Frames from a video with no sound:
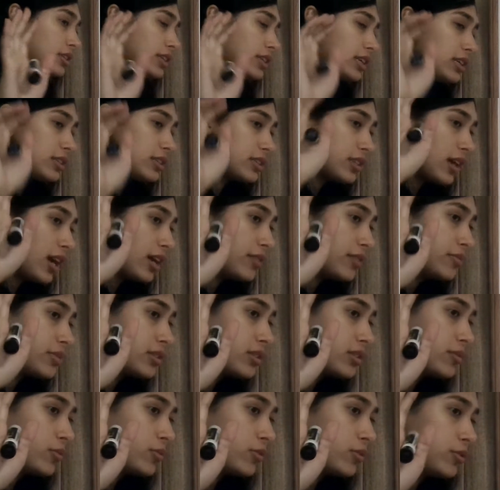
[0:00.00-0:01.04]
is that a time
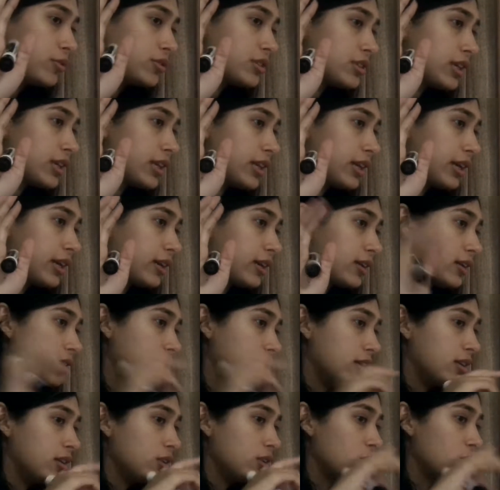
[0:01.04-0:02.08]
symbol, or is that like
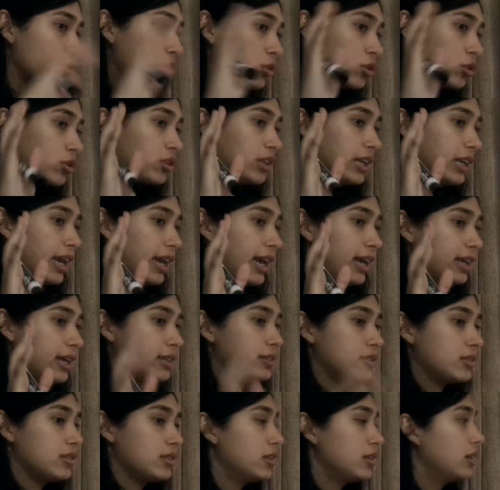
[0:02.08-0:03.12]
a little curly
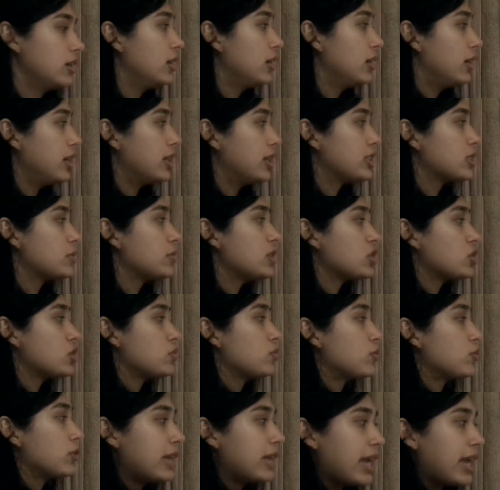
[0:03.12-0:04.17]
X? It's much
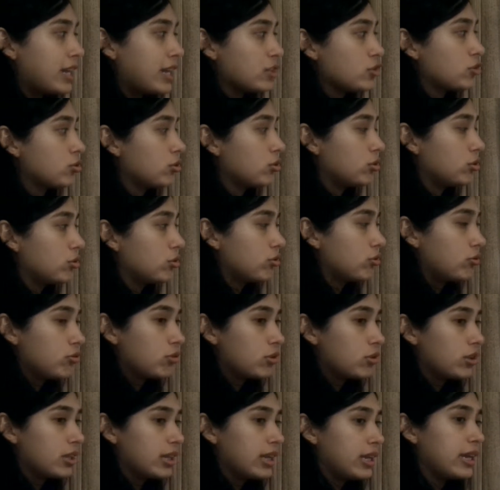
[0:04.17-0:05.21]
more natural
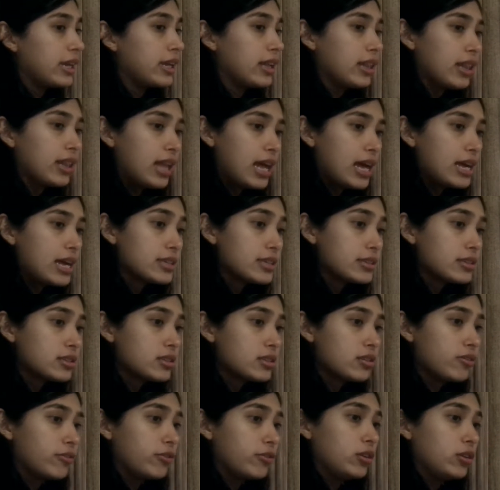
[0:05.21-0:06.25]
for the in
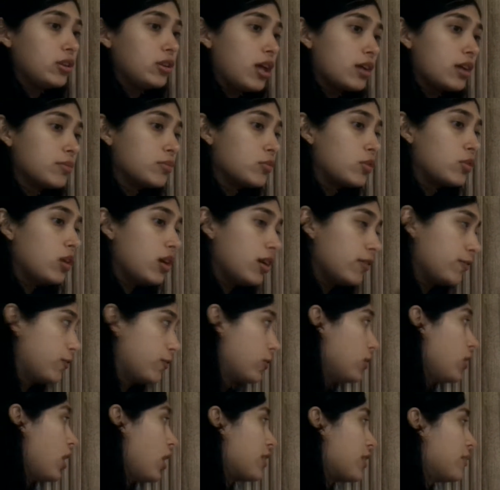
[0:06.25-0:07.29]
class for a
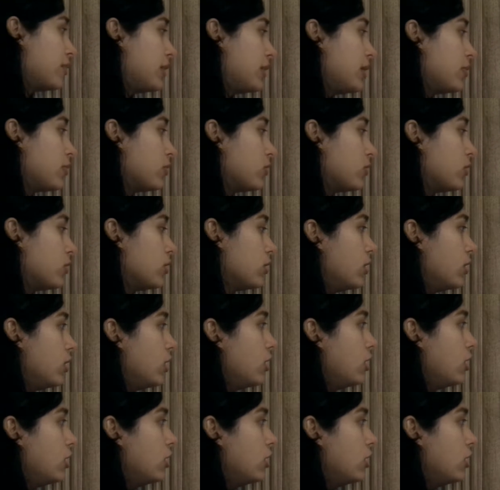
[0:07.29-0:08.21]
lot of people.